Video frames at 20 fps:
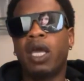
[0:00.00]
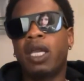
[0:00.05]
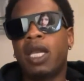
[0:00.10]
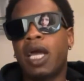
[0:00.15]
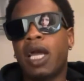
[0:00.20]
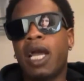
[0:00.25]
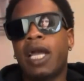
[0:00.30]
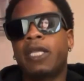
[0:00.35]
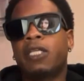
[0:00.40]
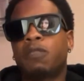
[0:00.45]
and
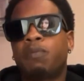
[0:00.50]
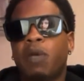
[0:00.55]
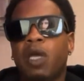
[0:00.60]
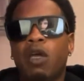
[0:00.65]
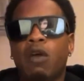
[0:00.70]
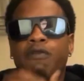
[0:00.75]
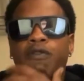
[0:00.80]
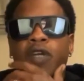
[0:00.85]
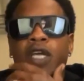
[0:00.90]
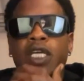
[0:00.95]
I got
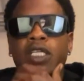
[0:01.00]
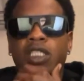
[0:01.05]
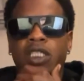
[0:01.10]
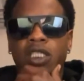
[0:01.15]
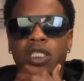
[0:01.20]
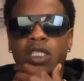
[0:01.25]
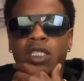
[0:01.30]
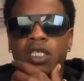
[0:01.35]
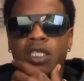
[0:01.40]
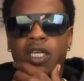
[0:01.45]
expelled for that
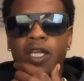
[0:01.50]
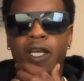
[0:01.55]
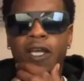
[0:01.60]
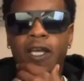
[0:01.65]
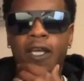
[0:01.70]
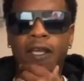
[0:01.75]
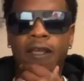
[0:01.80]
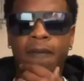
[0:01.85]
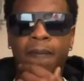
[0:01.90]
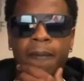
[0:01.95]
shit, you
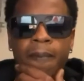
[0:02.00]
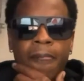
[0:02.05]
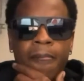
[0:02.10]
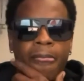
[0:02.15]
dig?